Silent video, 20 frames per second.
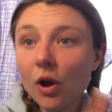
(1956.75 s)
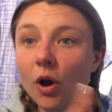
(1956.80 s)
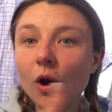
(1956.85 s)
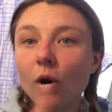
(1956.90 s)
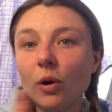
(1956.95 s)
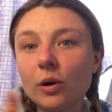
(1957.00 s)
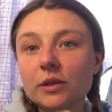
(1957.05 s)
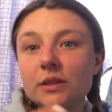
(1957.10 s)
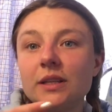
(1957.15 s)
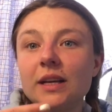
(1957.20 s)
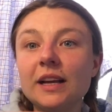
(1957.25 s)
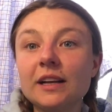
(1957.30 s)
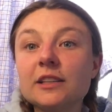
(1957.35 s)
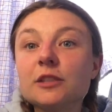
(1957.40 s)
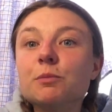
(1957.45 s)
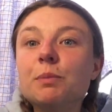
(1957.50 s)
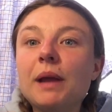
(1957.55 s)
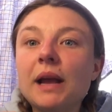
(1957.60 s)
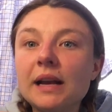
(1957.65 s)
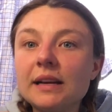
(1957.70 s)
or to
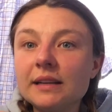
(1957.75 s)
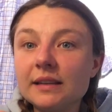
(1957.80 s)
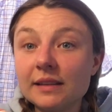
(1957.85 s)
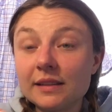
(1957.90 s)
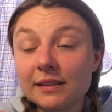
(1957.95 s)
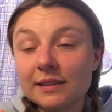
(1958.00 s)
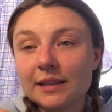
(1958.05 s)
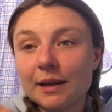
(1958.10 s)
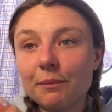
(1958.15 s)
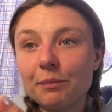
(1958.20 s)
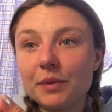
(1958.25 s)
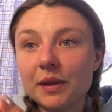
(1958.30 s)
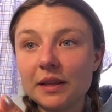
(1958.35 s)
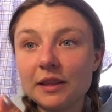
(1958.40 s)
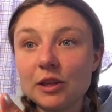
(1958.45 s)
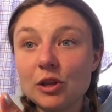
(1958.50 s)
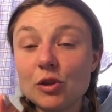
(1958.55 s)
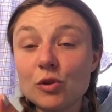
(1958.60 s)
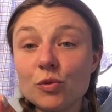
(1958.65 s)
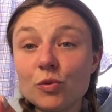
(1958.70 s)
expand into something
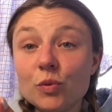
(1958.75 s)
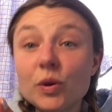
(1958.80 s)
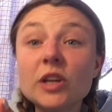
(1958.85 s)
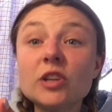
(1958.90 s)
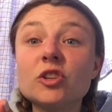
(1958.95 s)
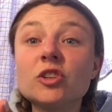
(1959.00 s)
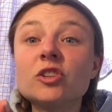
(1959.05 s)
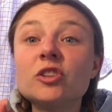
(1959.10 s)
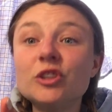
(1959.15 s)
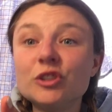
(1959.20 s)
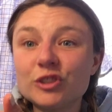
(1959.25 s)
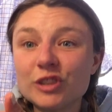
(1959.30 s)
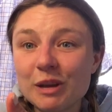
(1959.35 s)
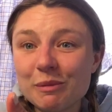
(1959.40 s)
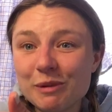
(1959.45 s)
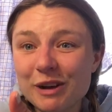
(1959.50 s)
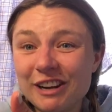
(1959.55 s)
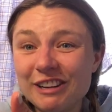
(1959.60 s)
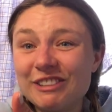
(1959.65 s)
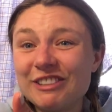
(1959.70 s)
that you wish your
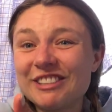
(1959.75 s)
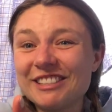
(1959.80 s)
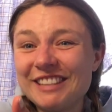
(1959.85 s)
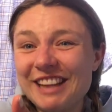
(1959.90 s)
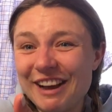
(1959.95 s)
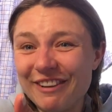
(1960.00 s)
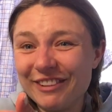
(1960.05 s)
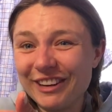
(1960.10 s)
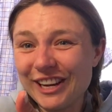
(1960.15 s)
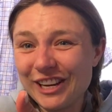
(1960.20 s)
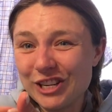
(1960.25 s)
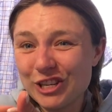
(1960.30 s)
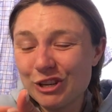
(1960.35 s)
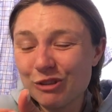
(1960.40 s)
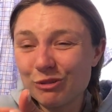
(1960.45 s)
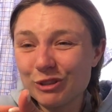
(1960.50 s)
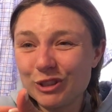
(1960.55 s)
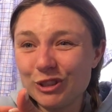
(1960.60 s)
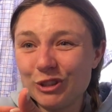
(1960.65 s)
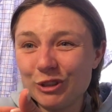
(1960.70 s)
subconscious navigation
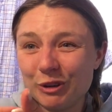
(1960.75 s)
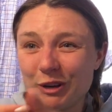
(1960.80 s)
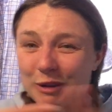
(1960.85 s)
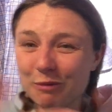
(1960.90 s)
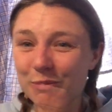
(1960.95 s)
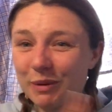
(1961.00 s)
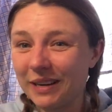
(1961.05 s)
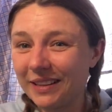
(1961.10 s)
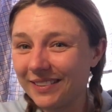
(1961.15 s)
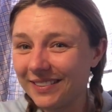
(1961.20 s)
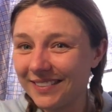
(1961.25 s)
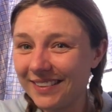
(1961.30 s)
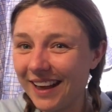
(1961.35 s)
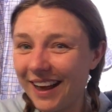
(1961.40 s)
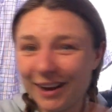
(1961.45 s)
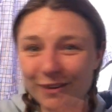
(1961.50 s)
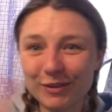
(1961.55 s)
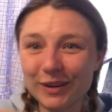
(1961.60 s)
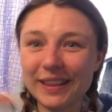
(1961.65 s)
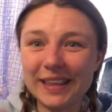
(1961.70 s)
was doing, but it's
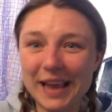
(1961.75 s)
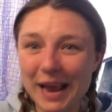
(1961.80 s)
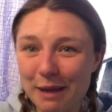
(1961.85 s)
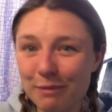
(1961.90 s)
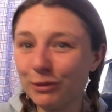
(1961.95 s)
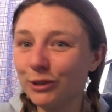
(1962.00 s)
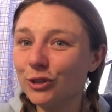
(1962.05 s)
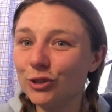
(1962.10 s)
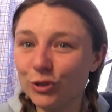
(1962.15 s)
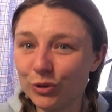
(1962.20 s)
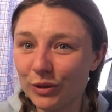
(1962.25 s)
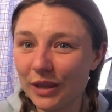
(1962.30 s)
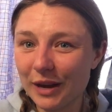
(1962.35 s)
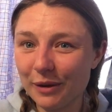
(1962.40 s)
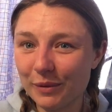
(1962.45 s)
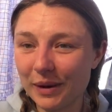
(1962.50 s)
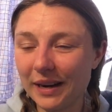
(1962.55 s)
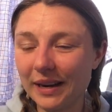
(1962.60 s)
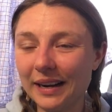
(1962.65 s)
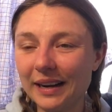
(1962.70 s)
not really able to do that
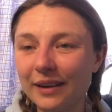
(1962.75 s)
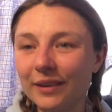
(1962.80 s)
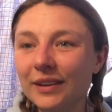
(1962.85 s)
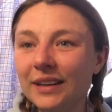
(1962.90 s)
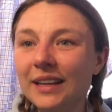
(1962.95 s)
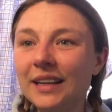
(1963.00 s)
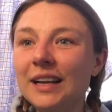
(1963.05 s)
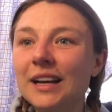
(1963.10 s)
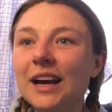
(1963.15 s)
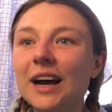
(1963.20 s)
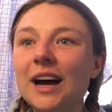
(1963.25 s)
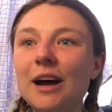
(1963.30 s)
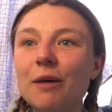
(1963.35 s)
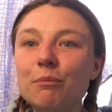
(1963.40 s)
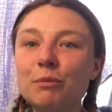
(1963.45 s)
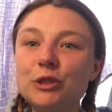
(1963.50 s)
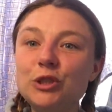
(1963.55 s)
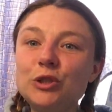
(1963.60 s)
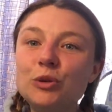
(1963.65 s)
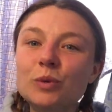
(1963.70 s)
right now. Um,
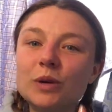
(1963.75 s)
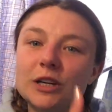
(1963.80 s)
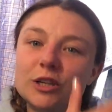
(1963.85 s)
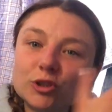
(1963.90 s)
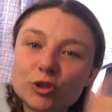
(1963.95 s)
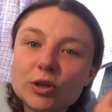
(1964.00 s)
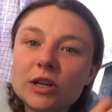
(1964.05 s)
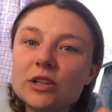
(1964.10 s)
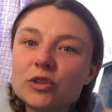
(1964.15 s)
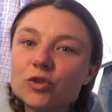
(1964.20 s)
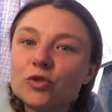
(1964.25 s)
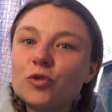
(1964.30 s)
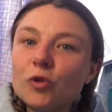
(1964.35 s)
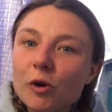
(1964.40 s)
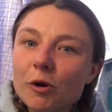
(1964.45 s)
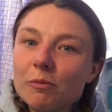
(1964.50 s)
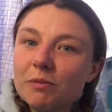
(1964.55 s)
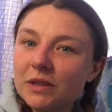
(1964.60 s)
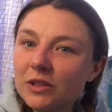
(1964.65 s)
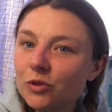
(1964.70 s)
but you want to
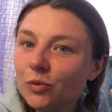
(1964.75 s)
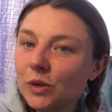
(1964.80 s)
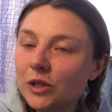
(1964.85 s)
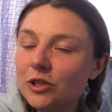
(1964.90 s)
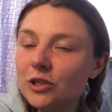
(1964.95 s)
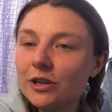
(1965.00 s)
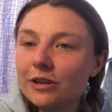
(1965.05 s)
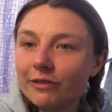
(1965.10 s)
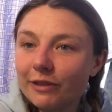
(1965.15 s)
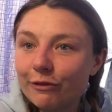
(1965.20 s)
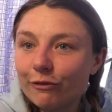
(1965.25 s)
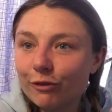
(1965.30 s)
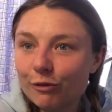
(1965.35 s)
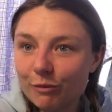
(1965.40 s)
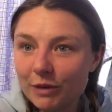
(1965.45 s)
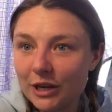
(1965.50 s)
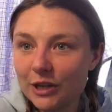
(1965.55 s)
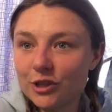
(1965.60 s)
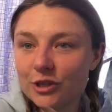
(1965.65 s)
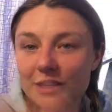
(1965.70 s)
transform this region of
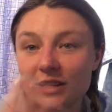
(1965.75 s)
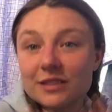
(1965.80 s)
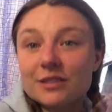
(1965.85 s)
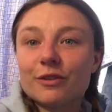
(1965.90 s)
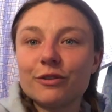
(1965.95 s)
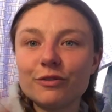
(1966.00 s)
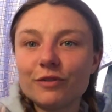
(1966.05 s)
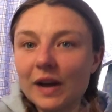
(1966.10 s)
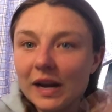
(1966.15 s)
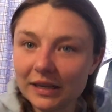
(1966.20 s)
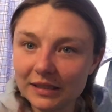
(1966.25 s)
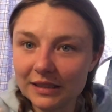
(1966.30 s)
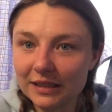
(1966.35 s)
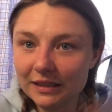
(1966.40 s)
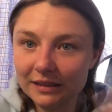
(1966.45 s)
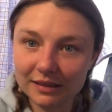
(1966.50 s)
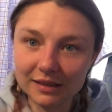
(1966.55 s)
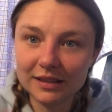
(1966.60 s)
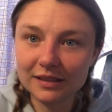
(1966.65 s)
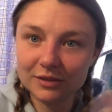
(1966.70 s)
information that's
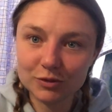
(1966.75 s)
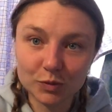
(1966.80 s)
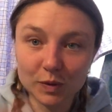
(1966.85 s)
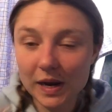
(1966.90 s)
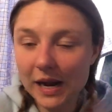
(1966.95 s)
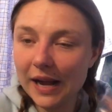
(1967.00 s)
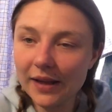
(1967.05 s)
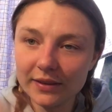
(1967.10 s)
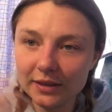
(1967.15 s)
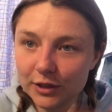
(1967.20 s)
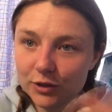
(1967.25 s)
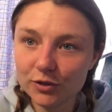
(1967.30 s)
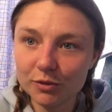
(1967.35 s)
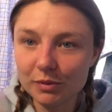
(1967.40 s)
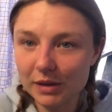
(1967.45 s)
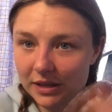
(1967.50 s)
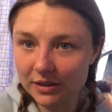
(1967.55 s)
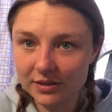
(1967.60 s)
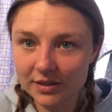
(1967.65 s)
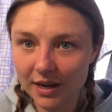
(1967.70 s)
affecting these realities from
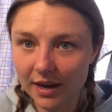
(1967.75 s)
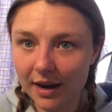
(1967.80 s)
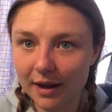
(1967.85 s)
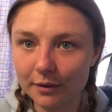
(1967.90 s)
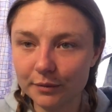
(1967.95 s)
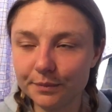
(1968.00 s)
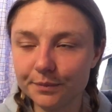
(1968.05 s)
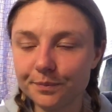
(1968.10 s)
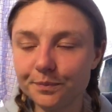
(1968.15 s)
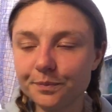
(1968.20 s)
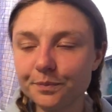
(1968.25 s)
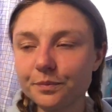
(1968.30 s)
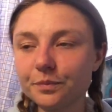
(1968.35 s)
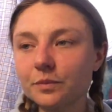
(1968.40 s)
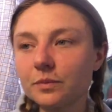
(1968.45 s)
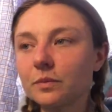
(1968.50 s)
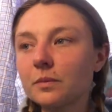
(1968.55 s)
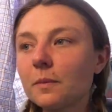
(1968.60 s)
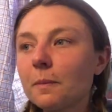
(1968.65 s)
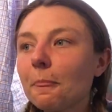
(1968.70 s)
the inside
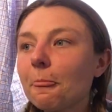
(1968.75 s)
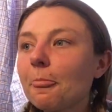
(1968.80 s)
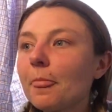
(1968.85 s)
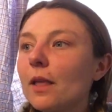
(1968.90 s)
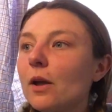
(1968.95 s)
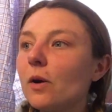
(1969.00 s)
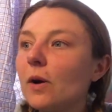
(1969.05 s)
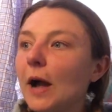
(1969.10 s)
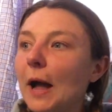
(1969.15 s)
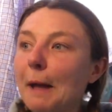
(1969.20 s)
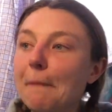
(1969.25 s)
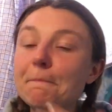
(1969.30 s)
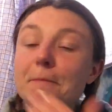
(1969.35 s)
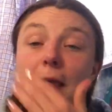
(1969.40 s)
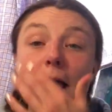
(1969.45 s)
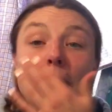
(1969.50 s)
out. Okay,